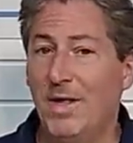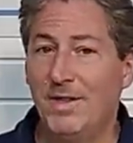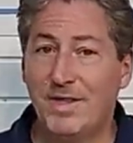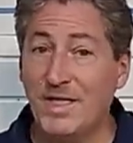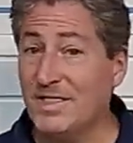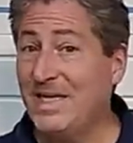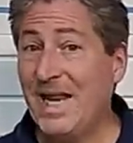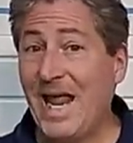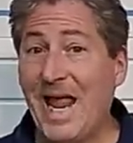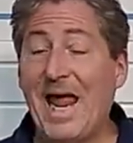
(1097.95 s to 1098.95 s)
That's an
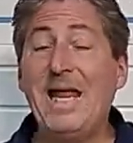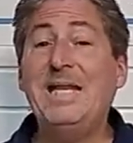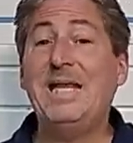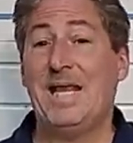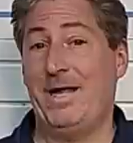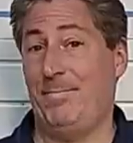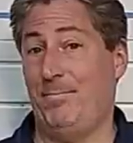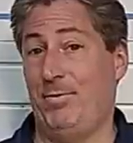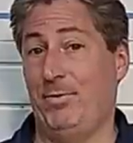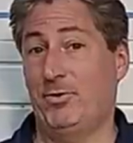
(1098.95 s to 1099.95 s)
80 amp
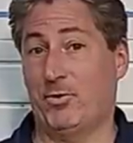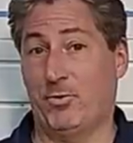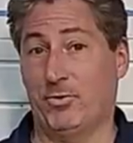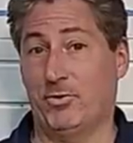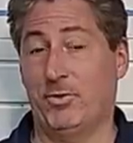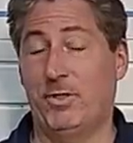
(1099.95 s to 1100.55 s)
charger.